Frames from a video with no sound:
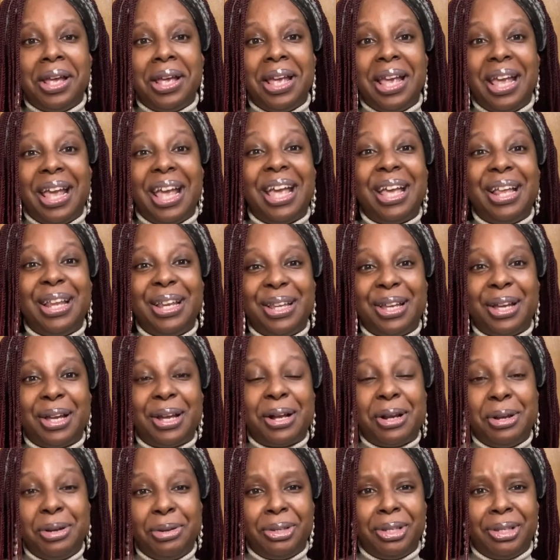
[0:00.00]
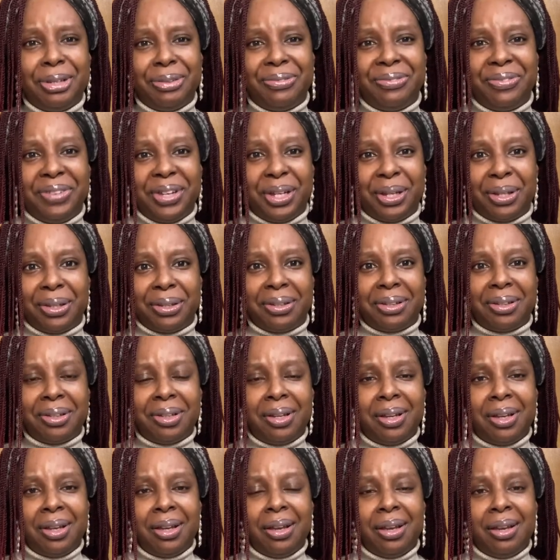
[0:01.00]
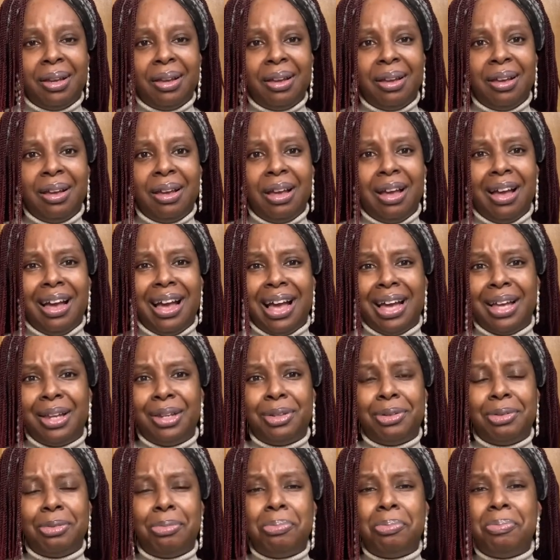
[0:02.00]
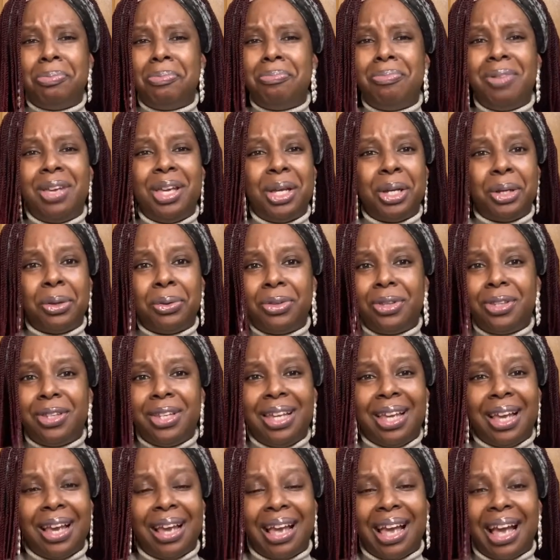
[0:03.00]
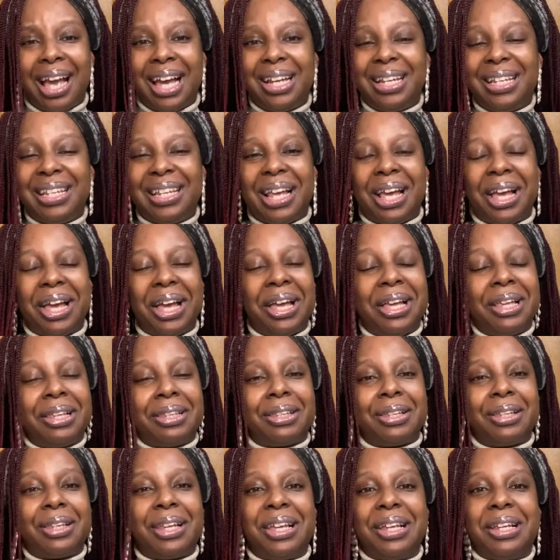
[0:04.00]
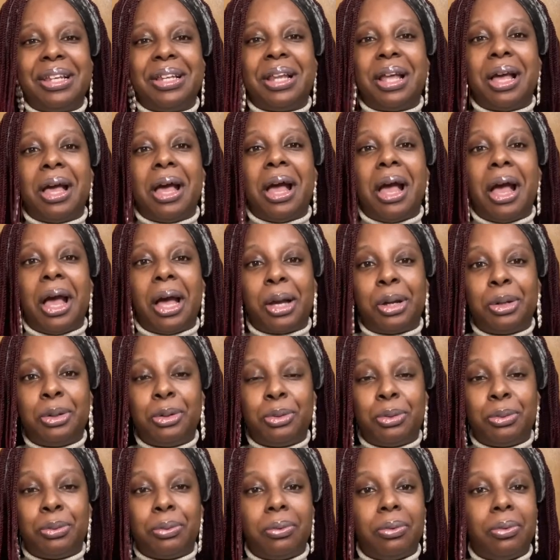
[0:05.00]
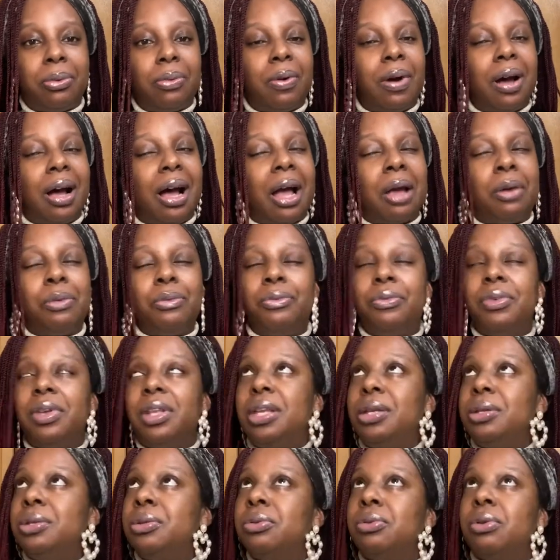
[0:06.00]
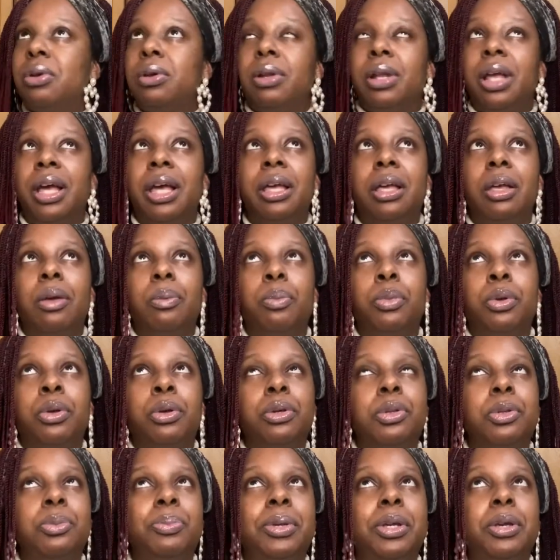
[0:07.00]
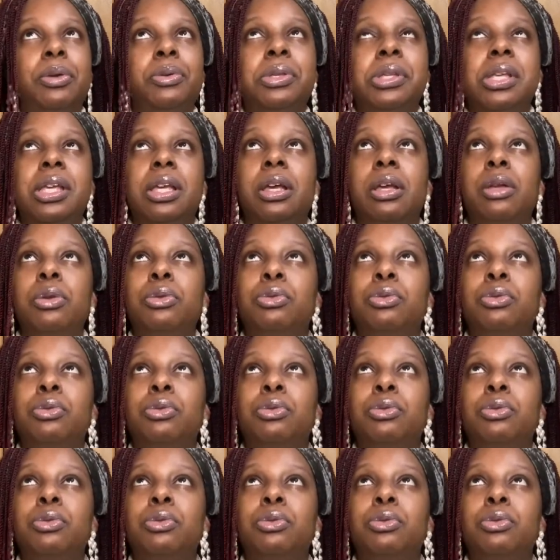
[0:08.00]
inclusive things. And POC again is an actual. I really do not like it because POC can